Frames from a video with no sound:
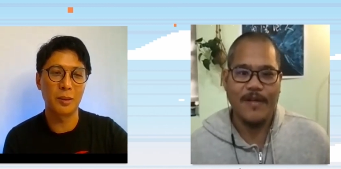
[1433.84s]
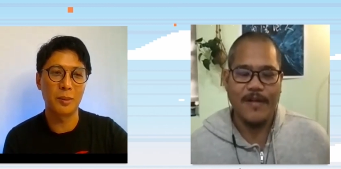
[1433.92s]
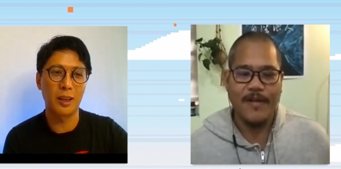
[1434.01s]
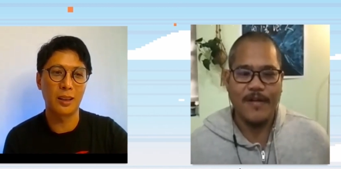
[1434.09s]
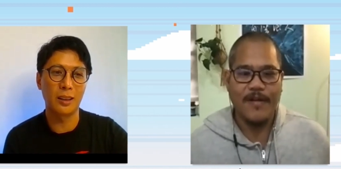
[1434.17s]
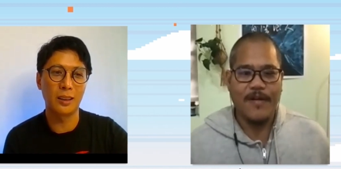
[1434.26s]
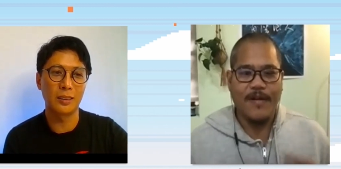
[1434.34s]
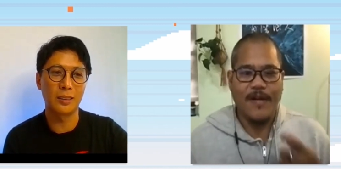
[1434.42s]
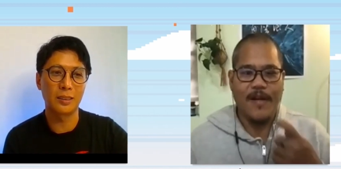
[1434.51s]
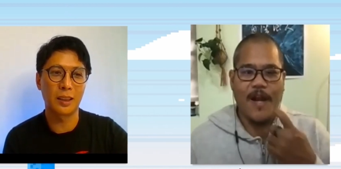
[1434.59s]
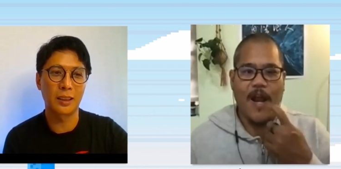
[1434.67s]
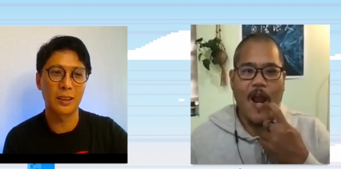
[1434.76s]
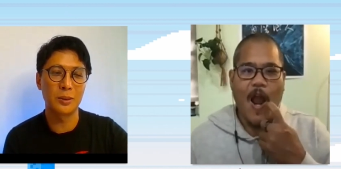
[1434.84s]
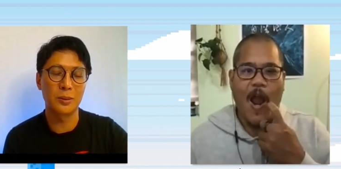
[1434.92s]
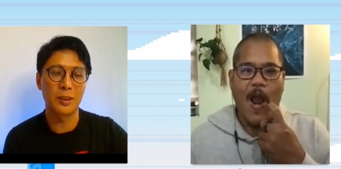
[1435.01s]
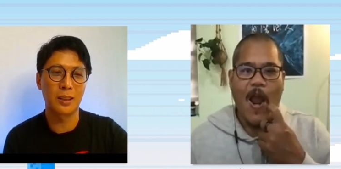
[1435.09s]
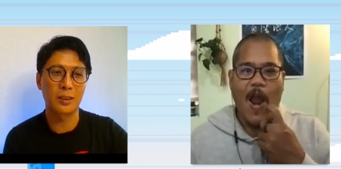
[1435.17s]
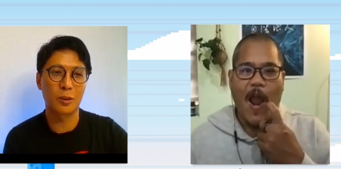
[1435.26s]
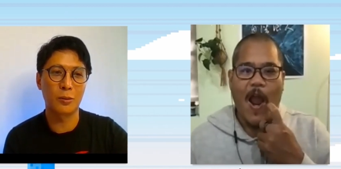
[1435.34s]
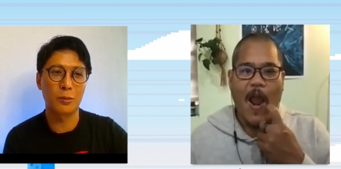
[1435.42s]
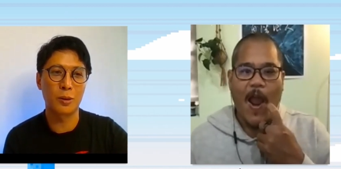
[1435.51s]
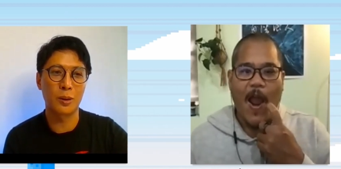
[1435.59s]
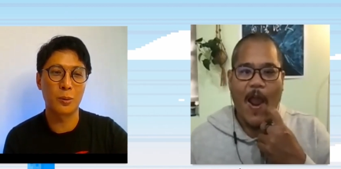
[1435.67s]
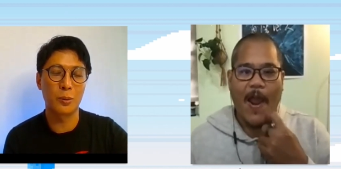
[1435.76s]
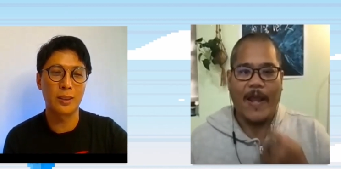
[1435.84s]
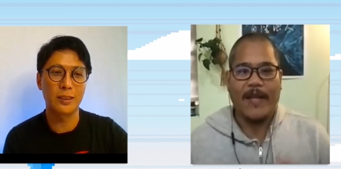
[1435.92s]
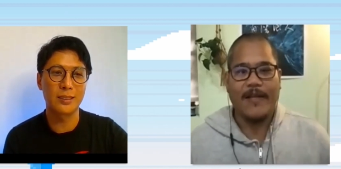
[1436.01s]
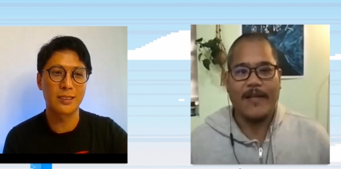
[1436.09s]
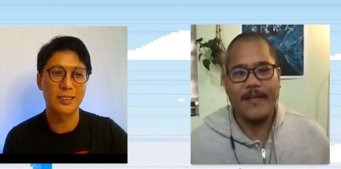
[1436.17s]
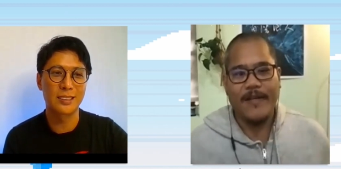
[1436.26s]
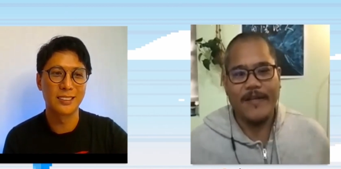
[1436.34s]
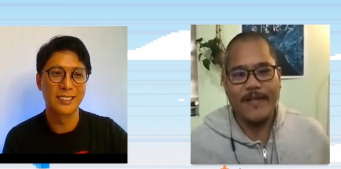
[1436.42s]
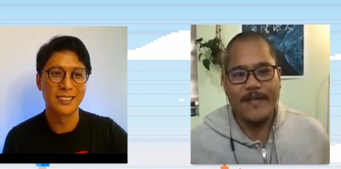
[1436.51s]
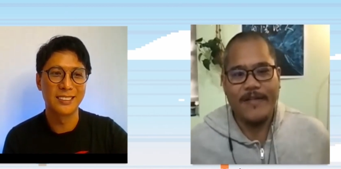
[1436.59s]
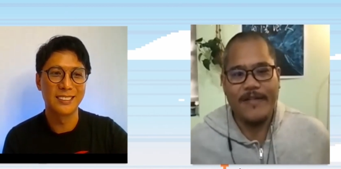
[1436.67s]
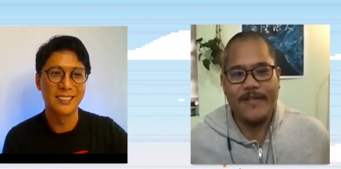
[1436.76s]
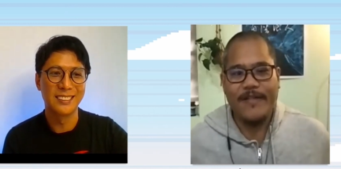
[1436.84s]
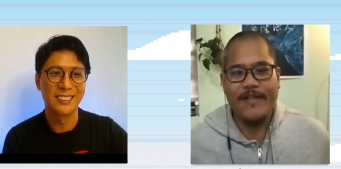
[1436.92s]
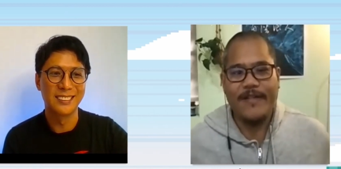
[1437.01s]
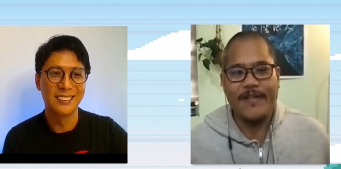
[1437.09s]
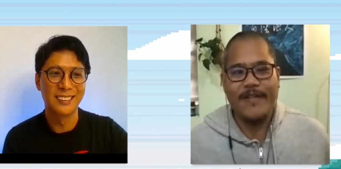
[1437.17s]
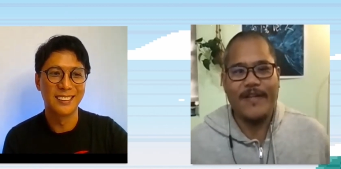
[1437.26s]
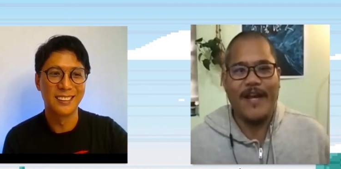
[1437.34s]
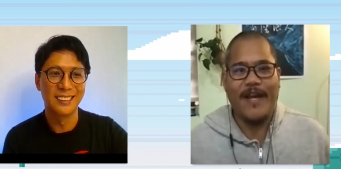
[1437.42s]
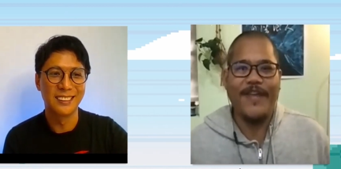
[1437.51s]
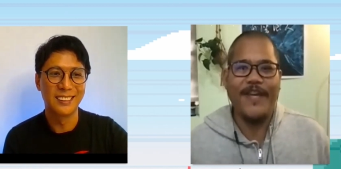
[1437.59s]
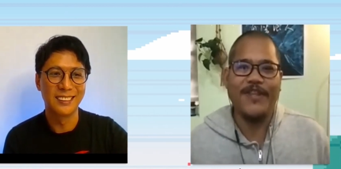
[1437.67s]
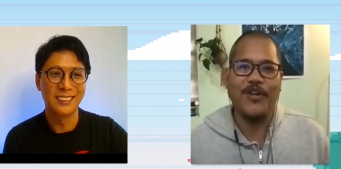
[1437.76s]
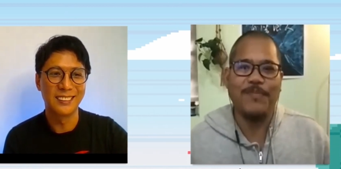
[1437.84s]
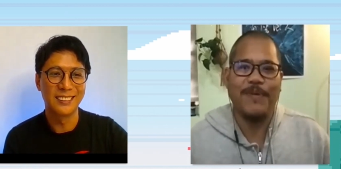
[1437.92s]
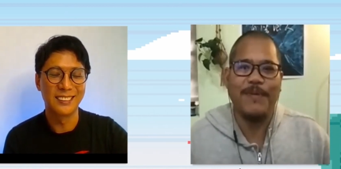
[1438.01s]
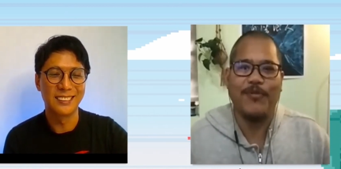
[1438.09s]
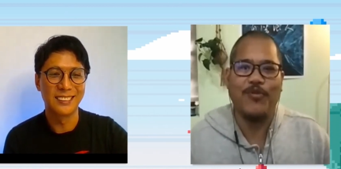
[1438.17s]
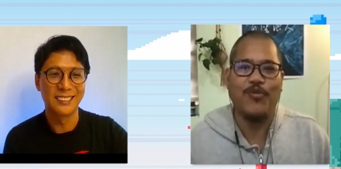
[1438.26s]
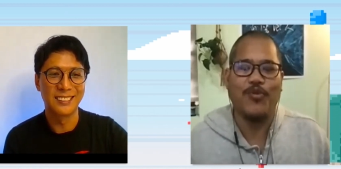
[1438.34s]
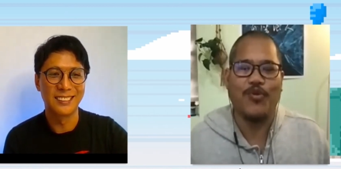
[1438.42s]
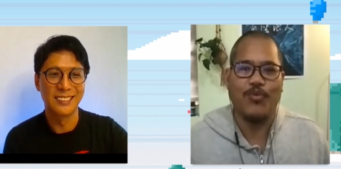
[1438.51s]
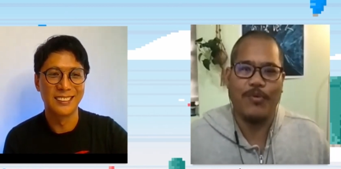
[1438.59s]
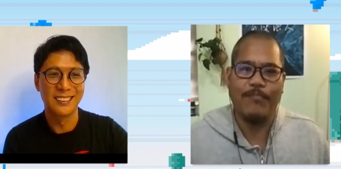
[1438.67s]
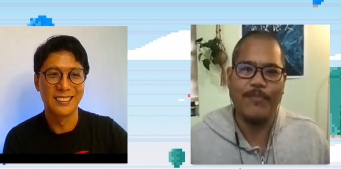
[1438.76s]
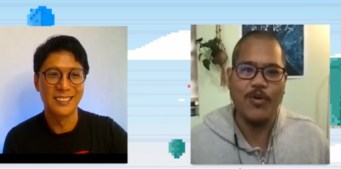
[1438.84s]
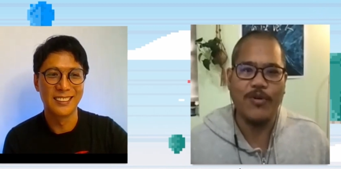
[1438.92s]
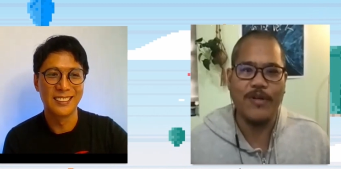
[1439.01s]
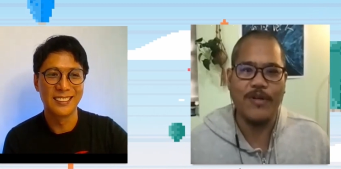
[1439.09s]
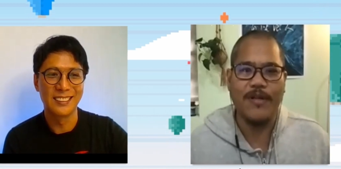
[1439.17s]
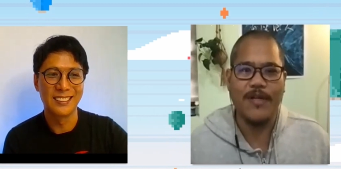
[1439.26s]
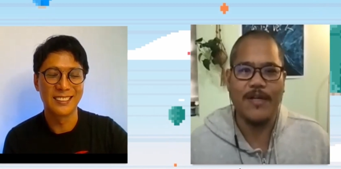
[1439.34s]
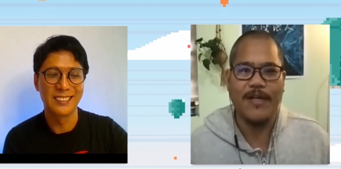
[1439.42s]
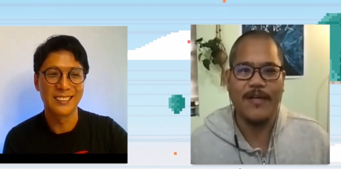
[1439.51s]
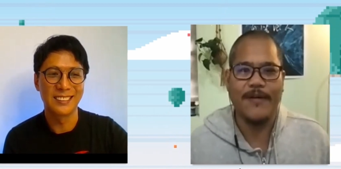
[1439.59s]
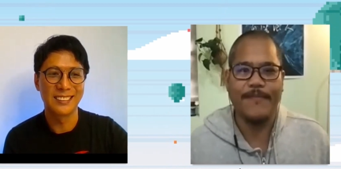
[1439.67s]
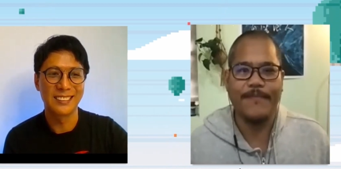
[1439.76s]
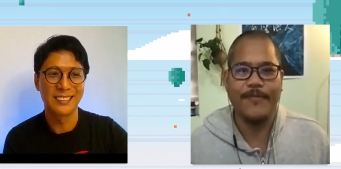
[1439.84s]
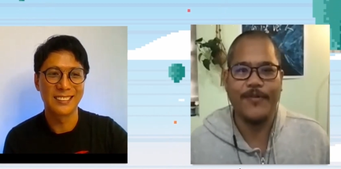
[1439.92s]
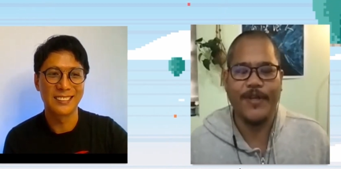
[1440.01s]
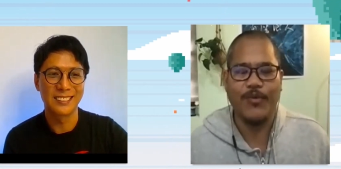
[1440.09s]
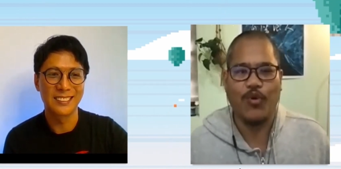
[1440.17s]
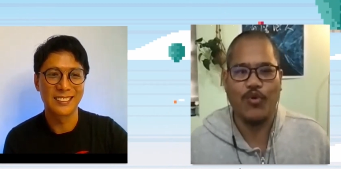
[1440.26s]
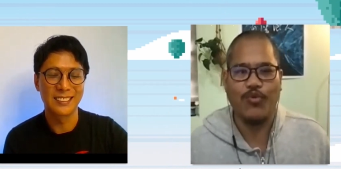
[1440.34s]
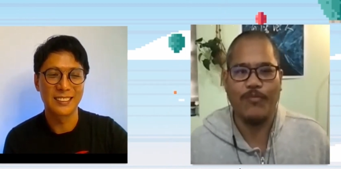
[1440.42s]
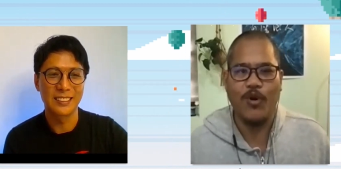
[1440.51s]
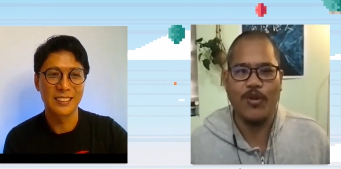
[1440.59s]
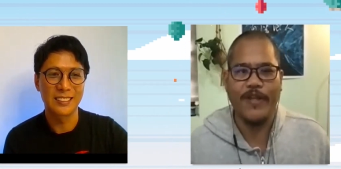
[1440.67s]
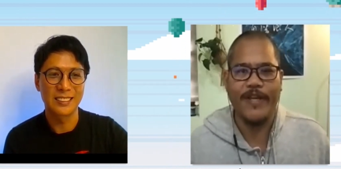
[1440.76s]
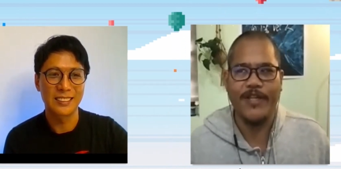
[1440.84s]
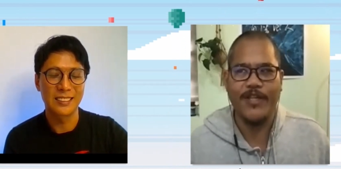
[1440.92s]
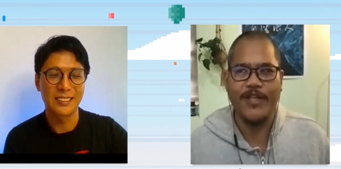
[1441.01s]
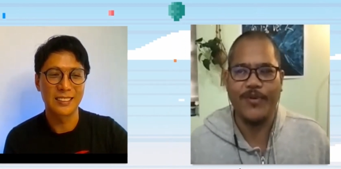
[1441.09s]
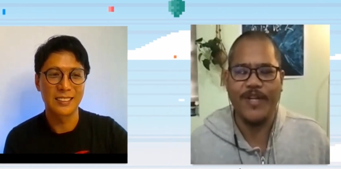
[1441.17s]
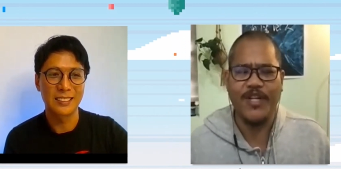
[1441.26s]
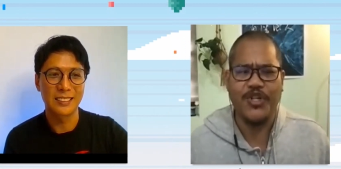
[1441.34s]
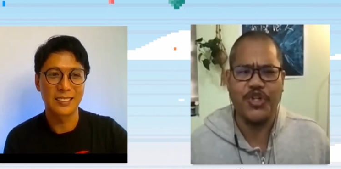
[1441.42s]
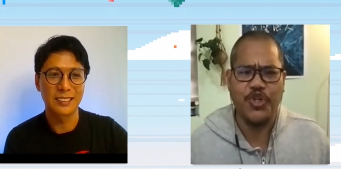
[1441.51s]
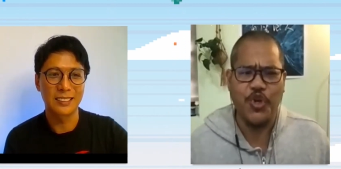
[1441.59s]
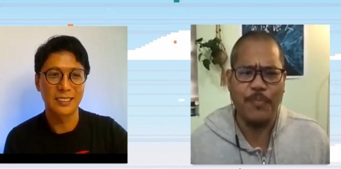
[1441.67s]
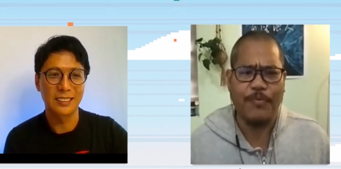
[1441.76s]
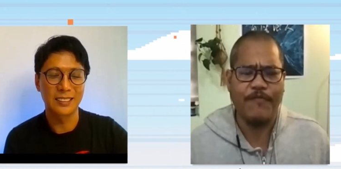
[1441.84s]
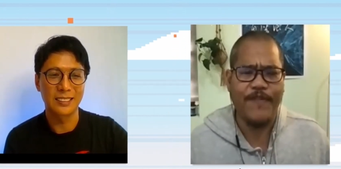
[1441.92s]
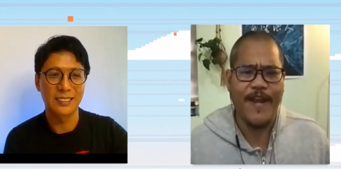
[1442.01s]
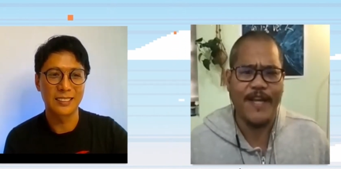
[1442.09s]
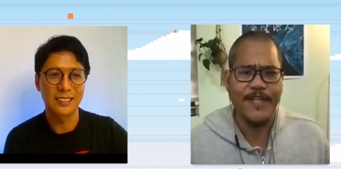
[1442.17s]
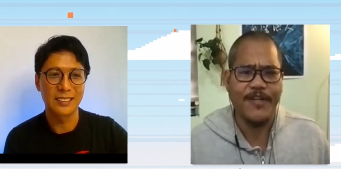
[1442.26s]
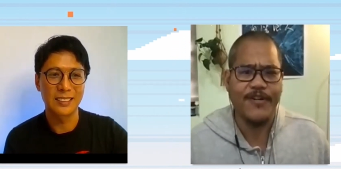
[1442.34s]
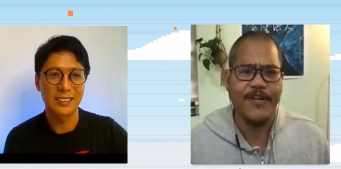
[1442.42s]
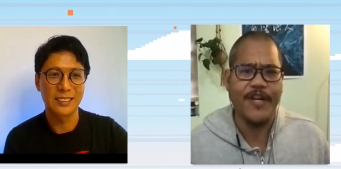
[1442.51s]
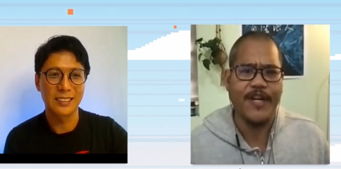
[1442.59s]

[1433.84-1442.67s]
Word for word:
Speaker 1: maybe I'll, I can do that over the weekend.
Speaker 2: Yeah, I think those people who are remote, um, who can work remotely and don't need super fast internet